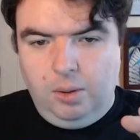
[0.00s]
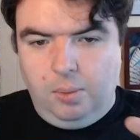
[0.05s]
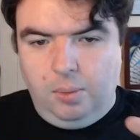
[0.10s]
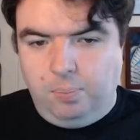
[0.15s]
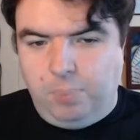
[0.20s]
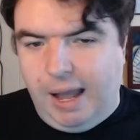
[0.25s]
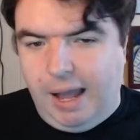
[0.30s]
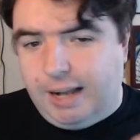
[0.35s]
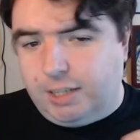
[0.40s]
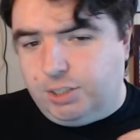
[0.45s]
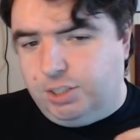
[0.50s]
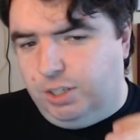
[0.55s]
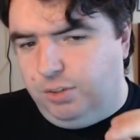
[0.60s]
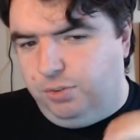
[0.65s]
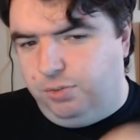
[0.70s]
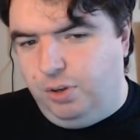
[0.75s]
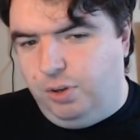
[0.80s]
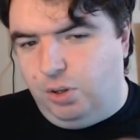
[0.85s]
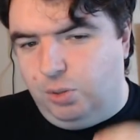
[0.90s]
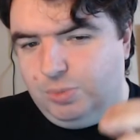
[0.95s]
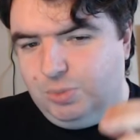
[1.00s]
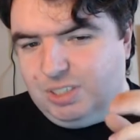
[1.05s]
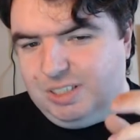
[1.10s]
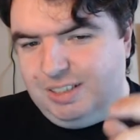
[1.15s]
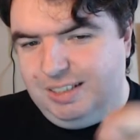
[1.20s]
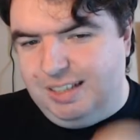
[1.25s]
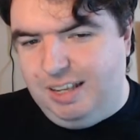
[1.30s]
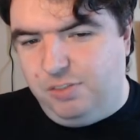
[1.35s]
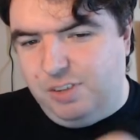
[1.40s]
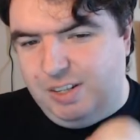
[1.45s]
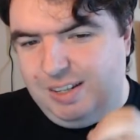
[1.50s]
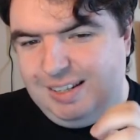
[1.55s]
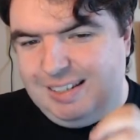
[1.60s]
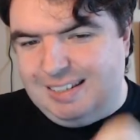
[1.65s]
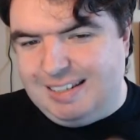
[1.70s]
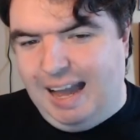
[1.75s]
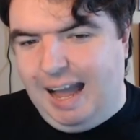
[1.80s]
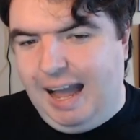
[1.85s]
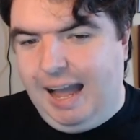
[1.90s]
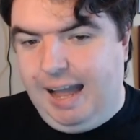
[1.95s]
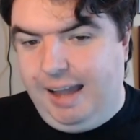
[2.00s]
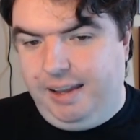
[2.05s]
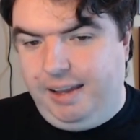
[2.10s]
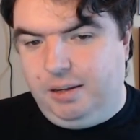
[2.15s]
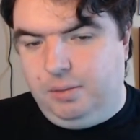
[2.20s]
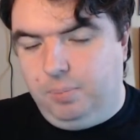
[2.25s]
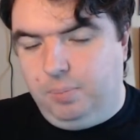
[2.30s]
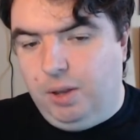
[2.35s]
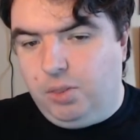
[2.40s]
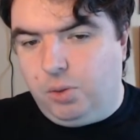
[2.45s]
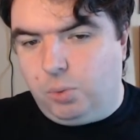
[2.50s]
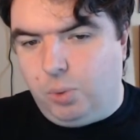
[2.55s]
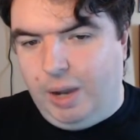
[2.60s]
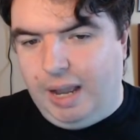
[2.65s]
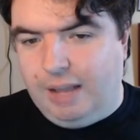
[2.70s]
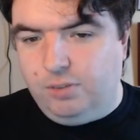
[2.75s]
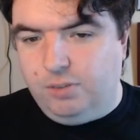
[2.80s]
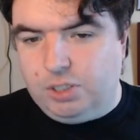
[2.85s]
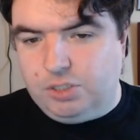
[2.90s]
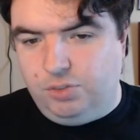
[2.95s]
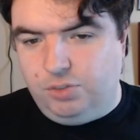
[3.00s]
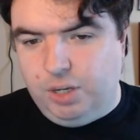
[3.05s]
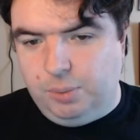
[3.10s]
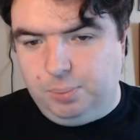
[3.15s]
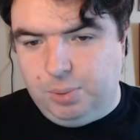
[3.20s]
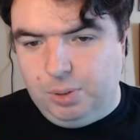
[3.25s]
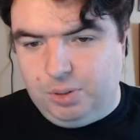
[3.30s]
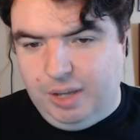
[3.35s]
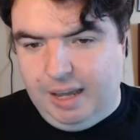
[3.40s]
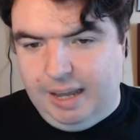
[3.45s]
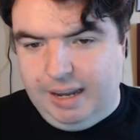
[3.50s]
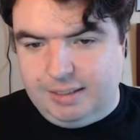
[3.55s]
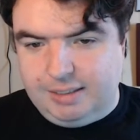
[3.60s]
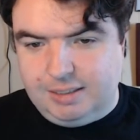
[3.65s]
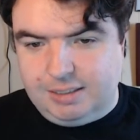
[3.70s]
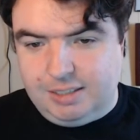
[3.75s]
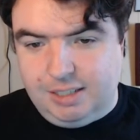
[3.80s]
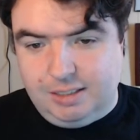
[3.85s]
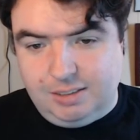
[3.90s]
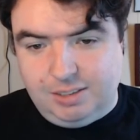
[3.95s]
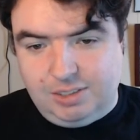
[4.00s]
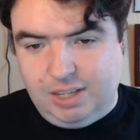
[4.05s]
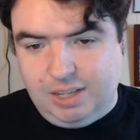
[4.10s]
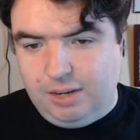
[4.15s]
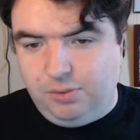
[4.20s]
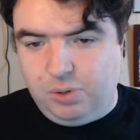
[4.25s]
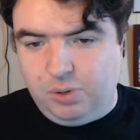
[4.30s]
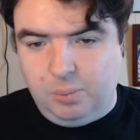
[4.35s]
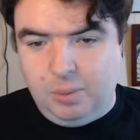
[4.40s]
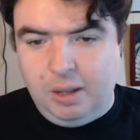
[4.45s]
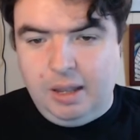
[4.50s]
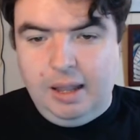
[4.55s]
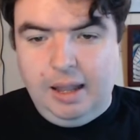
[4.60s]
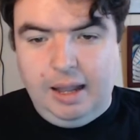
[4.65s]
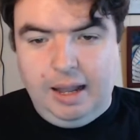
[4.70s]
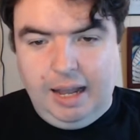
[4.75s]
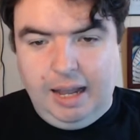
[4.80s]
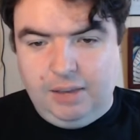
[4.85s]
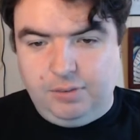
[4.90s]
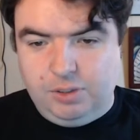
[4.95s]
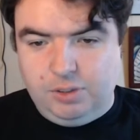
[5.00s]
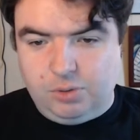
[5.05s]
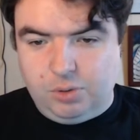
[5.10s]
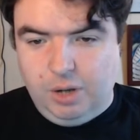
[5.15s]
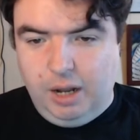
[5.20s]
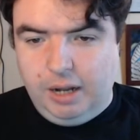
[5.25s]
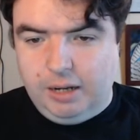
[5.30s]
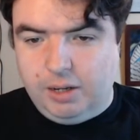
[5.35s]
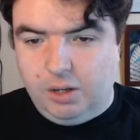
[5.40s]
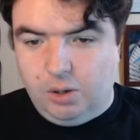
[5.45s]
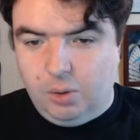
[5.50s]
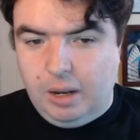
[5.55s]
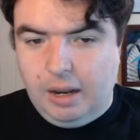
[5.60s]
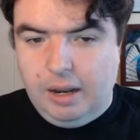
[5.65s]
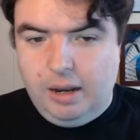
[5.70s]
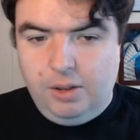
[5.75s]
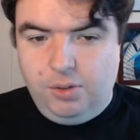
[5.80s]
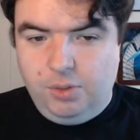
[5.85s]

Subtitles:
Boxing films live and die by the rivals of their protagonists, and aside from Ivan Drago,